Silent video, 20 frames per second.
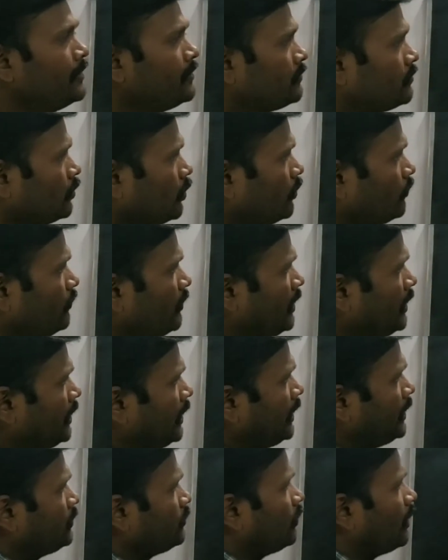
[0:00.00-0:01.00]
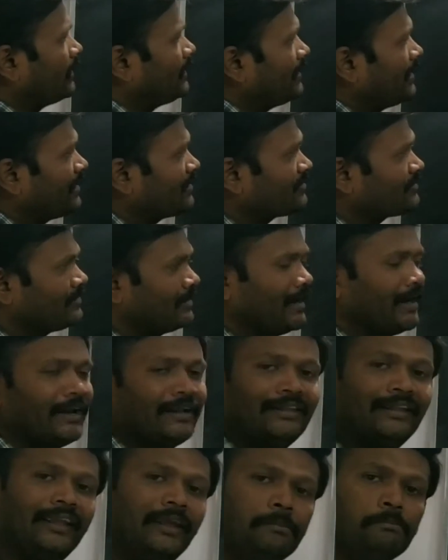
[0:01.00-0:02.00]
So we need to
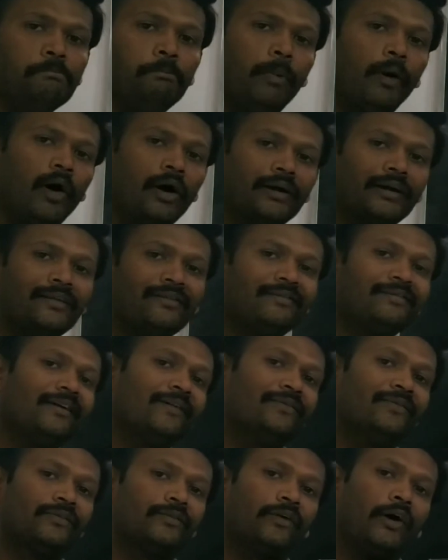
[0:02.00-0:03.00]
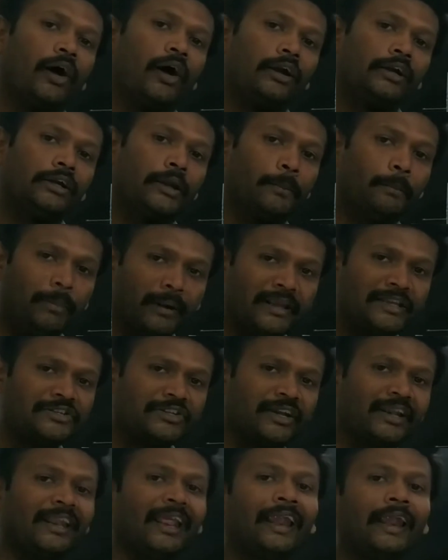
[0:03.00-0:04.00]
understand the importance of salt bridge
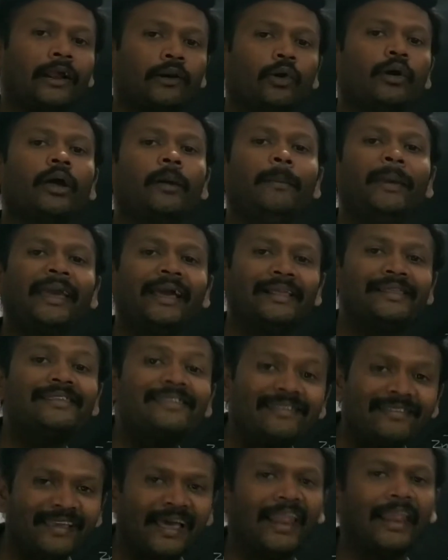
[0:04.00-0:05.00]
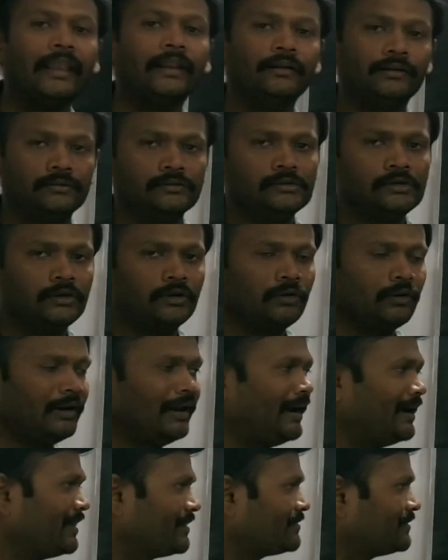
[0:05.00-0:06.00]
in electrochemical cell.
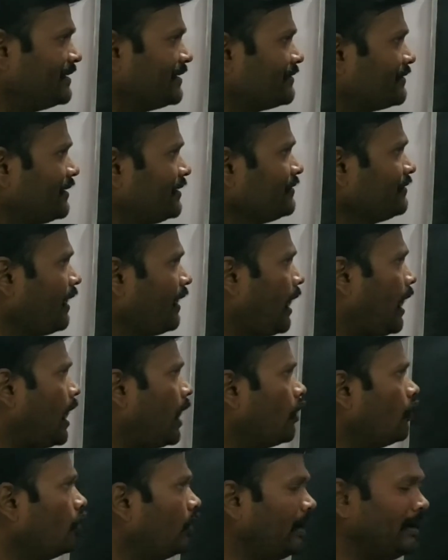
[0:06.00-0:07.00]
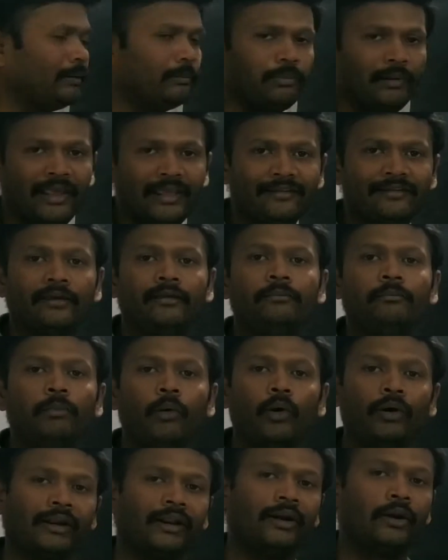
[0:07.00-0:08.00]
Let us discuss how it plays an
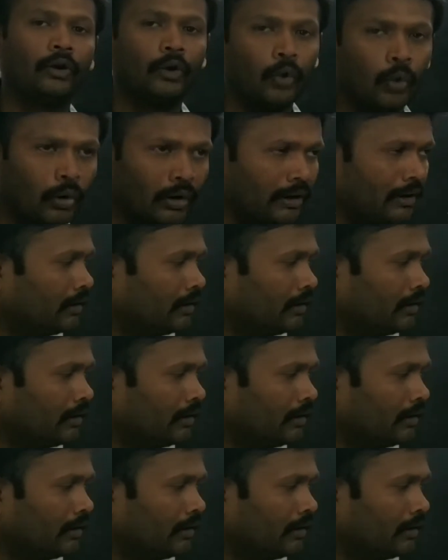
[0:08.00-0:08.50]
important role.